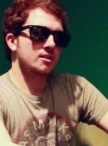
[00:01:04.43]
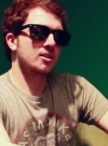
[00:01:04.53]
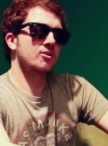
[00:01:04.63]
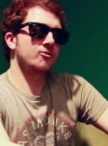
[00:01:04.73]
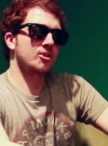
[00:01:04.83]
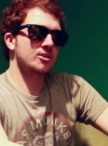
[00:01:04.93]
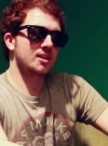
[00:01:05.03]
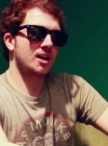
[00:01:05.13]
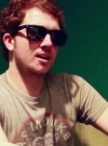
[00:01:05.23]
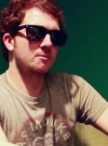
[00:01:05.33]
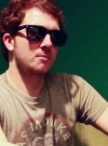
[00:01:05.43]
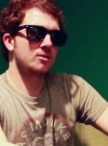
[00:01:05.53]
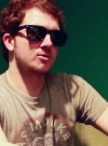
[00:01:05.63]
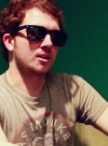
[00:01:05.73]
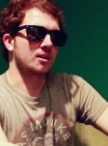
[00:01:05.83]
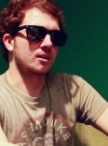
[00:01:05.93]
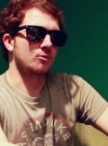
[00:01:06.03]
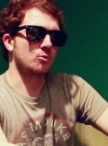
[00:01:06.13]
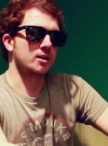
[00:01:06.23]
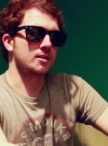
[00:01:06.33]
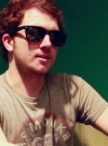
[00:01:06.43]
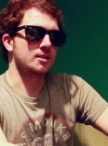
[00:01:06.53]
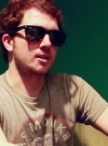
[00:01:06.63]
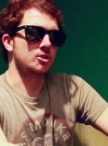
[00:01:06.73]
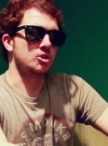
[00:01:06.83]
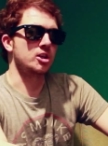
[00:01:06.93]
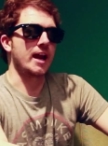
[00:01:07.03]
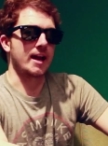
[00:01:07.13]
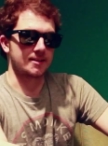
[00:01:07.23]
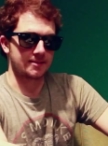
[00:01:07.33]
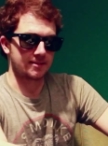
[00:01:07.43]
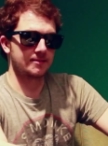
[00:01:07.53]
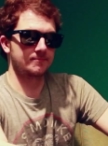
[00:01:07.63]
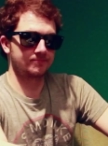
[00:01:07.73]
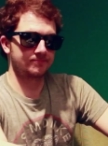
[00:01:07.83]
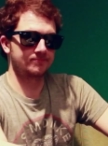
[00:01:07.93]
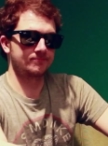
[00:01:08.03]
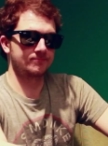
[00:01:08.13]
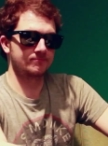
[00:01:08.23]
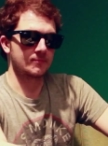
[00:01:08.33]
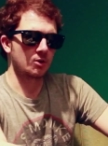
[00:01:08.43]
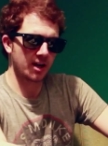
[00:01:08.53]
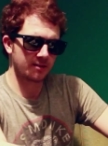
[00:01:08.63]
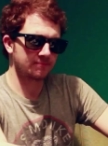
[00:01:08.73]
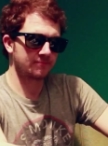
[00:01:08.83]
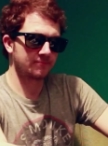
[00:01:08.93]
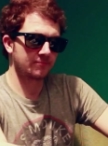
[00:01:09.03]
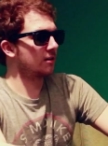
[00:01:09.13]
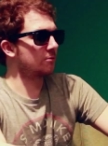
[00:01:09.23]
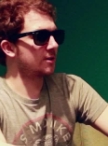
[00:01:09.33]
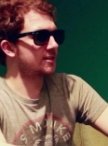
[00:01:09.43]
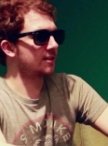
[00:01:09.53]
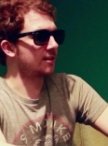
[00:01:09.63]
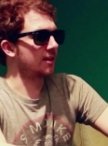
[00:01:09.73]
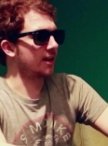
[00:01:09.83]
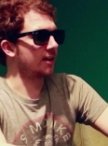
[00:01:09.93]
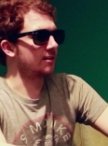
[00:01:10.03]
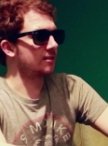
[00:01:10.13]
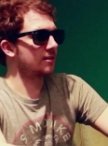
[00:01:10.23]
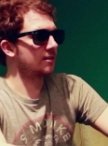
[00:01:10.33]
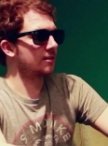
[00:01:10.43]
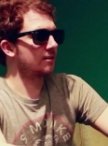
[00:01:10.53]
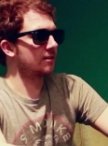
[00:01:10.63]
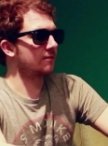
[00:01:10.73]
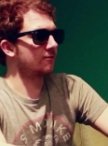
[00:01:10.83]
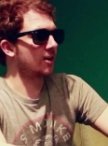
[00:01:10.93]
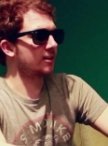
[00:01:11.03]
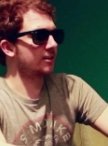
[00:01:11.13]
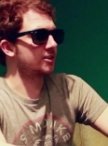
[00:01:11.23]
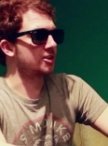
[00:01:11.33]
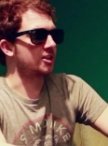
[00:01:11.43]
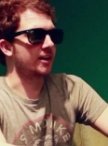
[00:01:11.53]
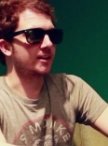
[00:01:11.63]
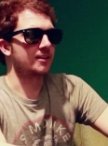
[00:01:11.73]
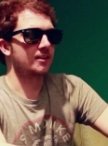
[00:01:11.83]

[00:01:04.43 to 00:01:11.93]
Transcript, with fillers: So the first kind of music was jazz, right? Or was it that violin shit?